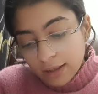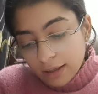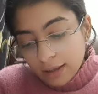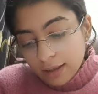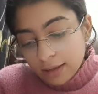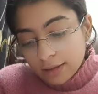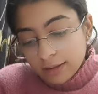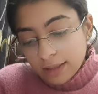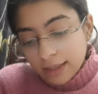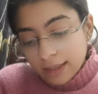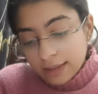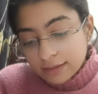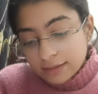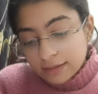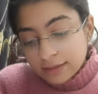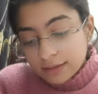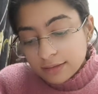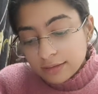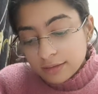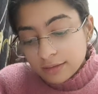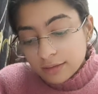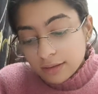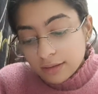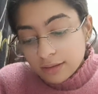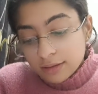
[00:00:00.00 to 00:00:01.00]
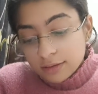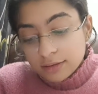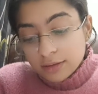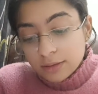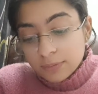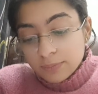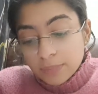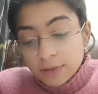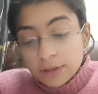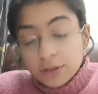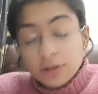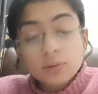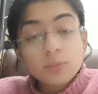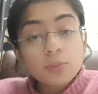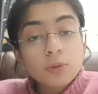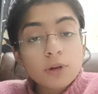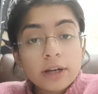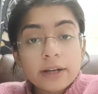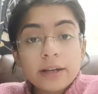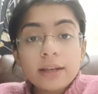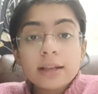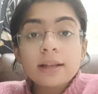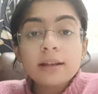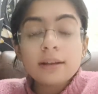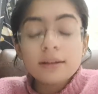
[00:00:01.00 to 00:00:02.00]
Next is simple
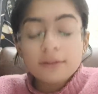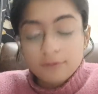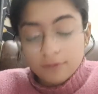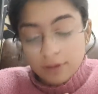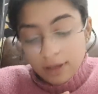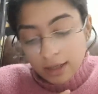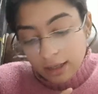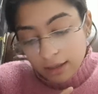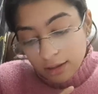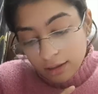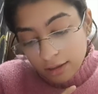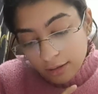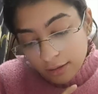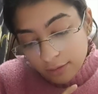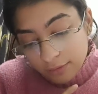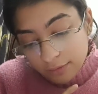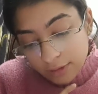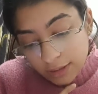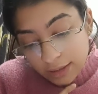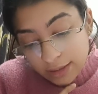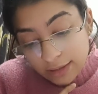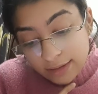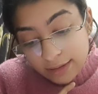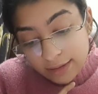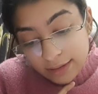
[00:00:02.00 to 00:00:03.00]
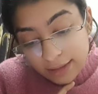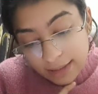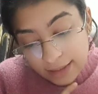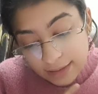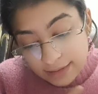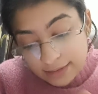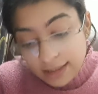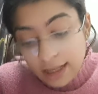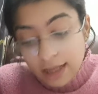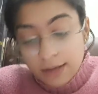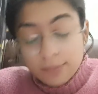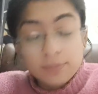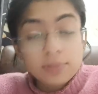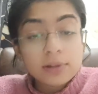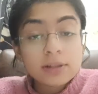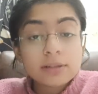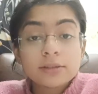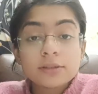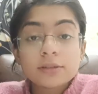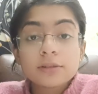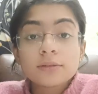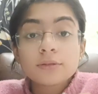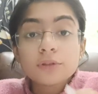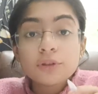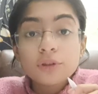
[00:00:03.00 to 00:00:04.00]
cuboidal. The examples:
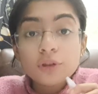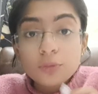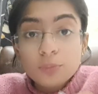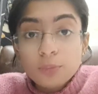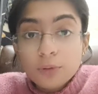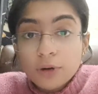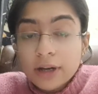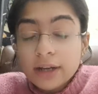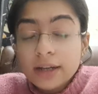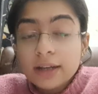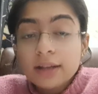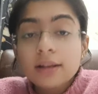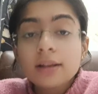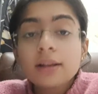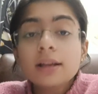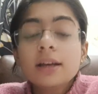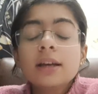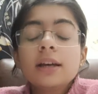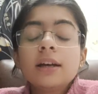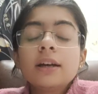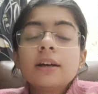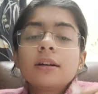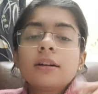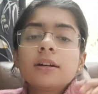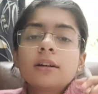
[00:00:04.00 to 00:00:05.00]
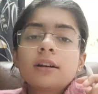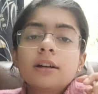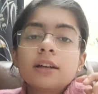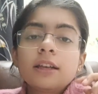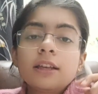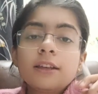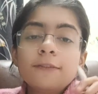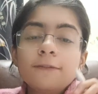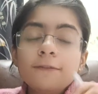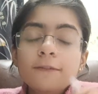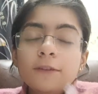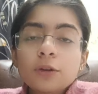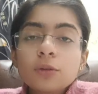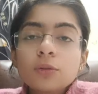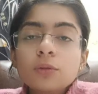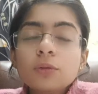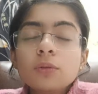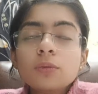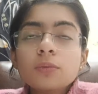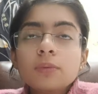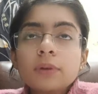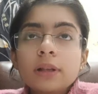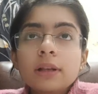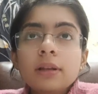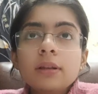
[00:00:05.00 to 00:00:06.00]
cuboidal. If you
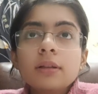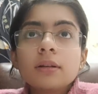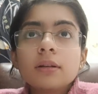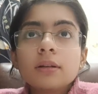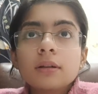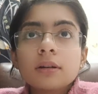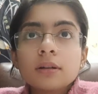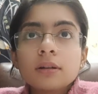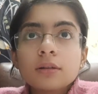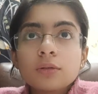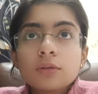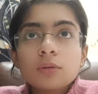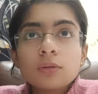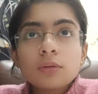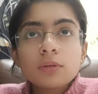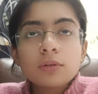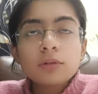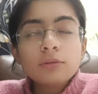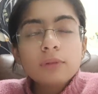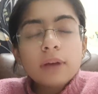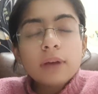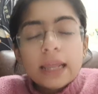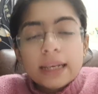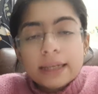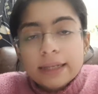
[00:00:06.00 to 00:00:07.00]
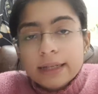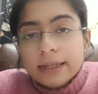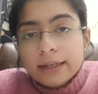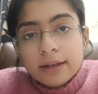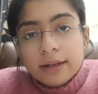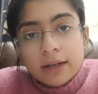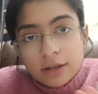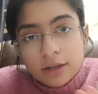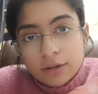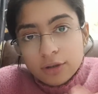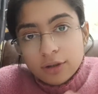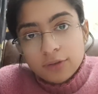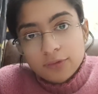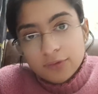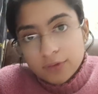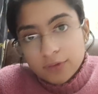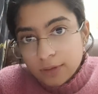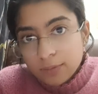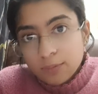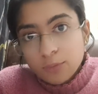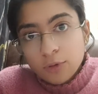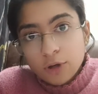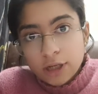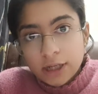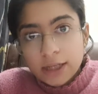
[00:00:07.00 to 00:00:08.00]
will go to any duct of the
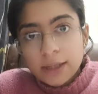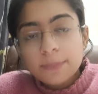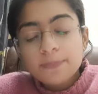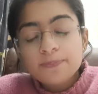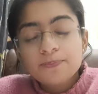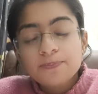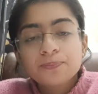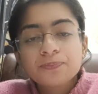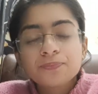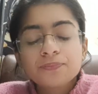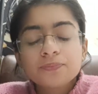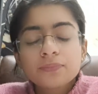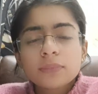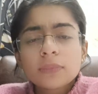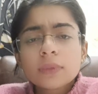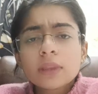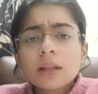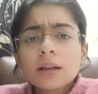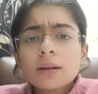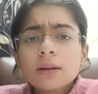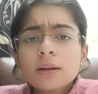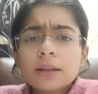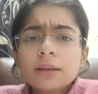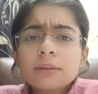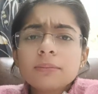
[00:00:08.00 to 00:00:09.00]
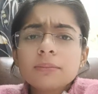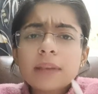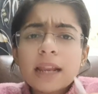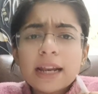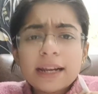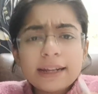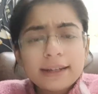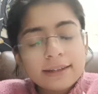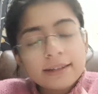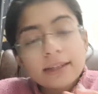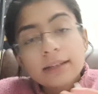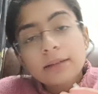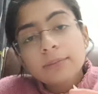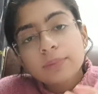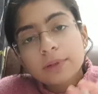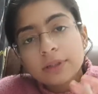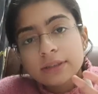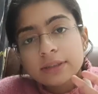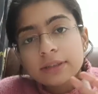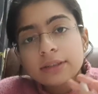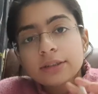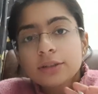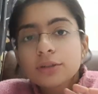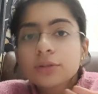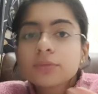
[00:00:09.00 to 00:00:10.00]
body, in
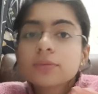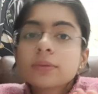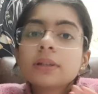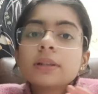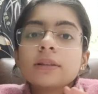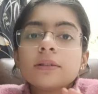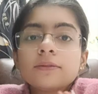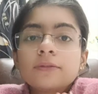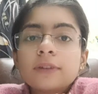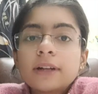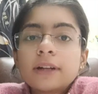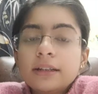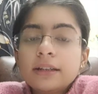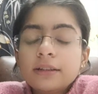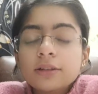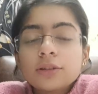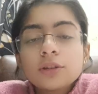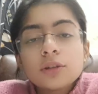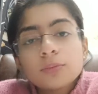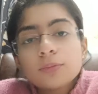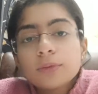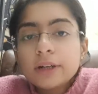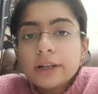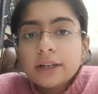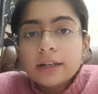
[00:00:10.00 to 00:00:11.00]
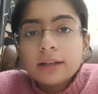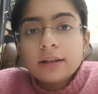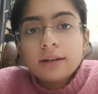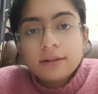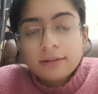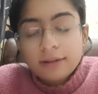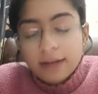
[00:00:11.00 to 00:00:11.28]
99% you will find the cuboidal,